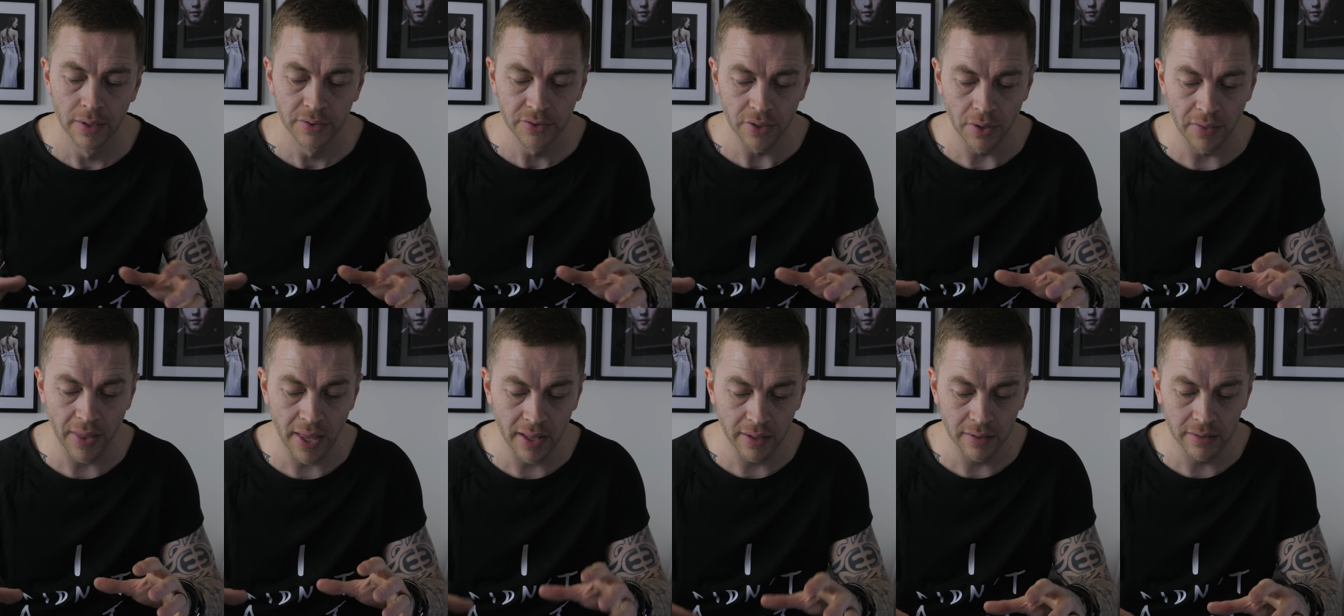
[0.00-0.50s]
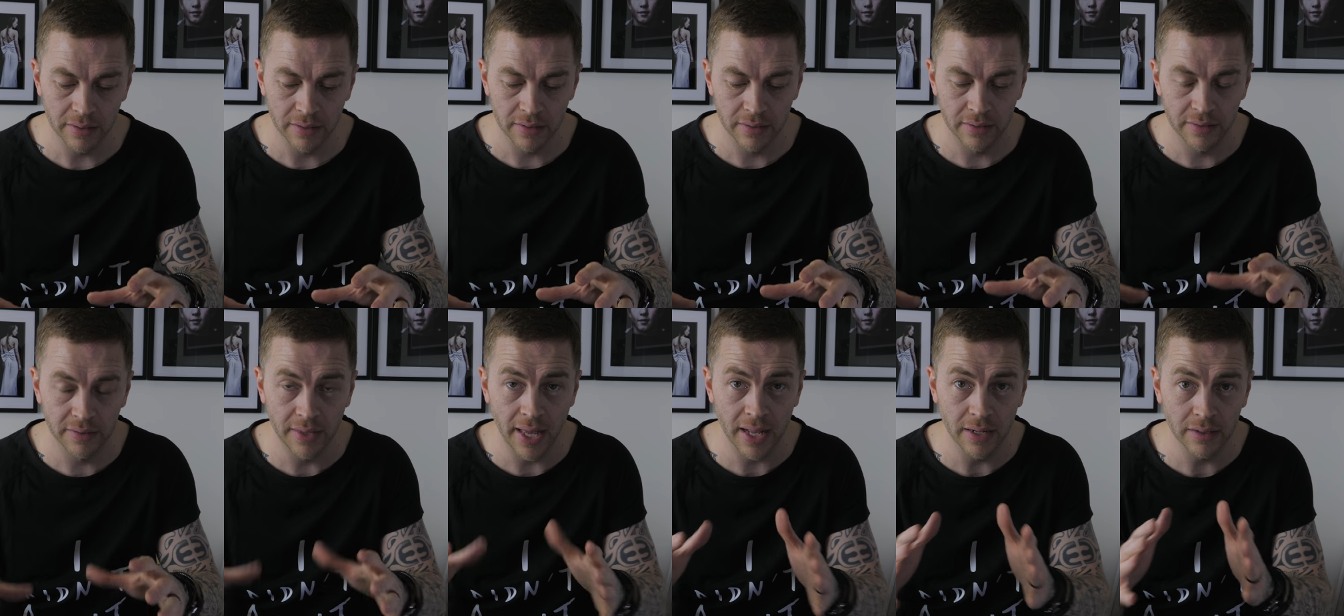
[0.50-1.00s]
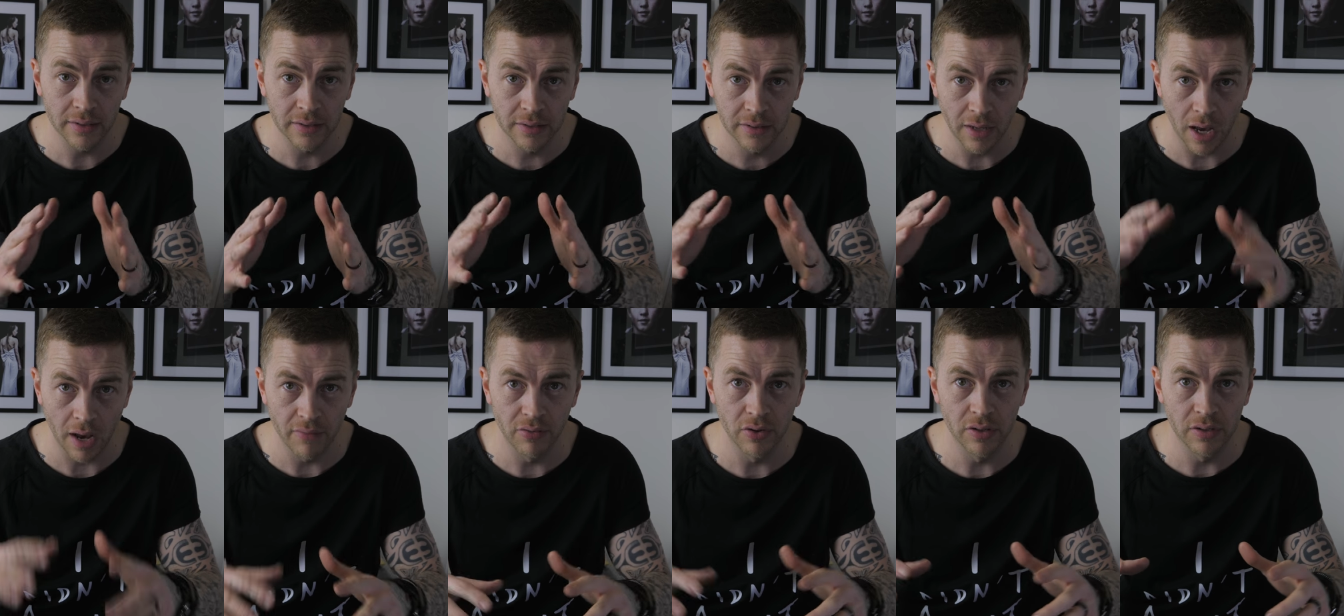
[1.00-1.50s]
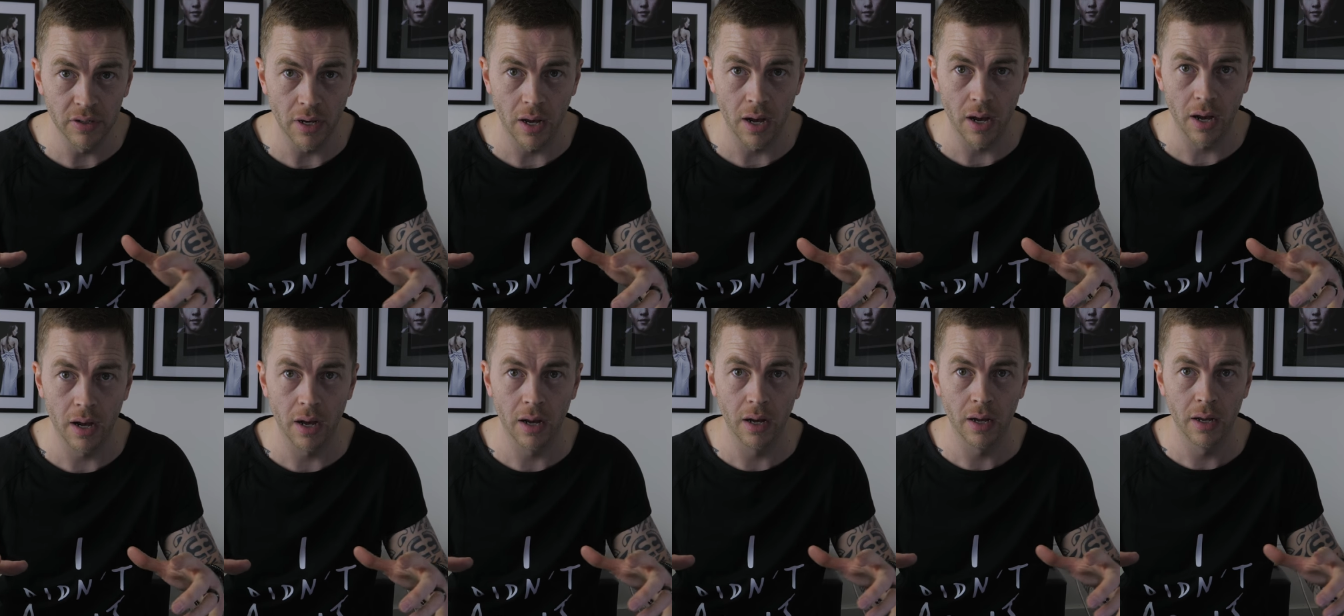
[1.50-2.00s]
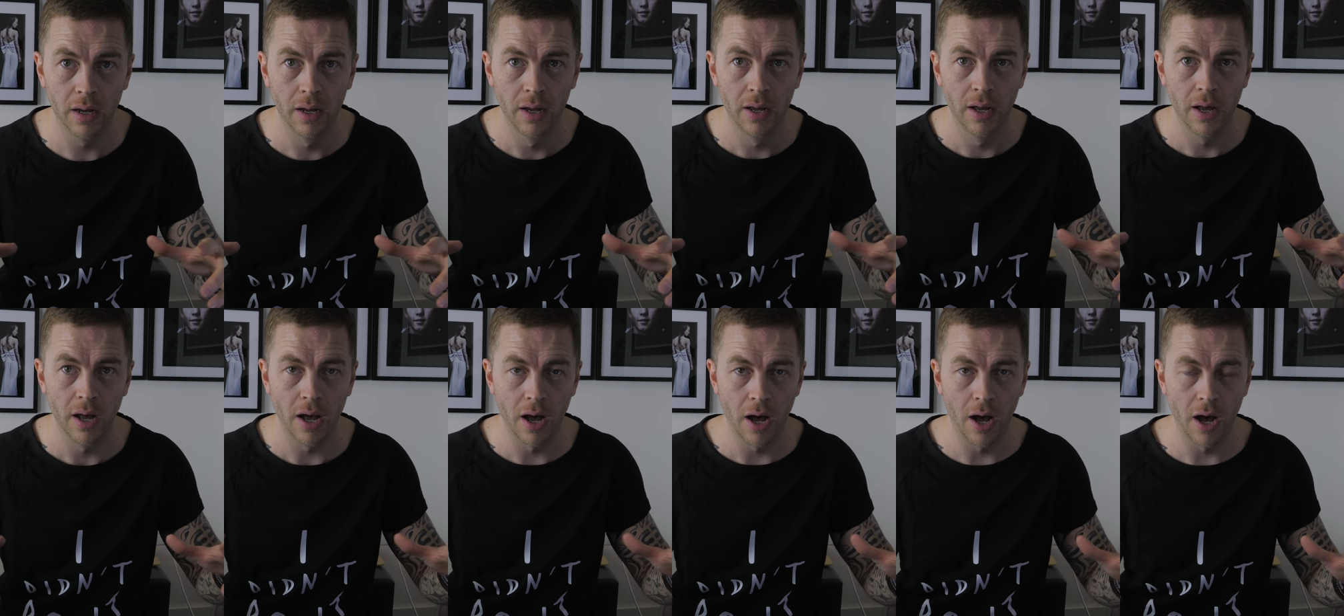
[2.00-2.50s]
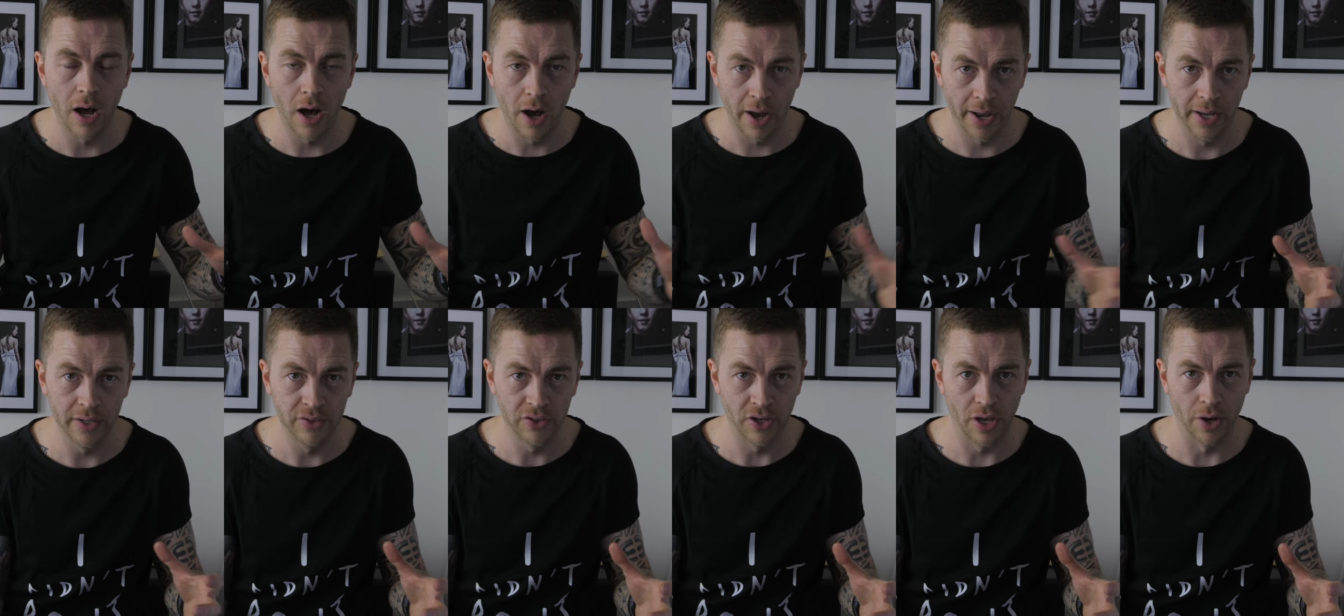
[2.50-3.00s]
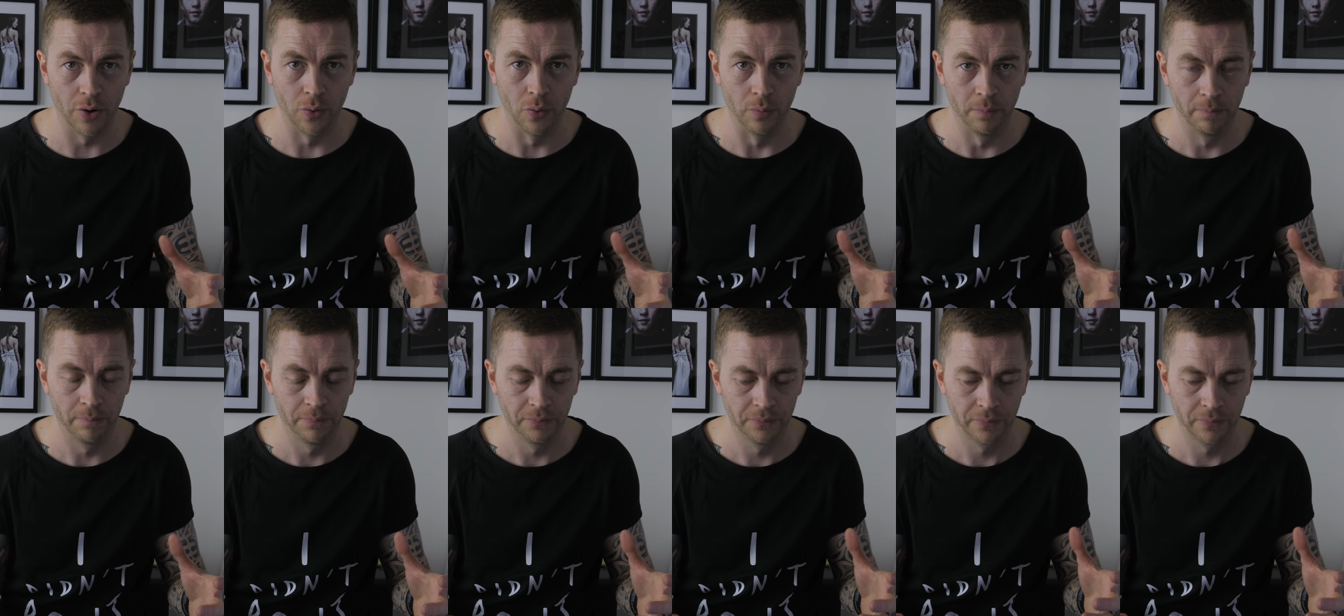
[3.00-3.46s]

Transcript: So that's covered our ISO.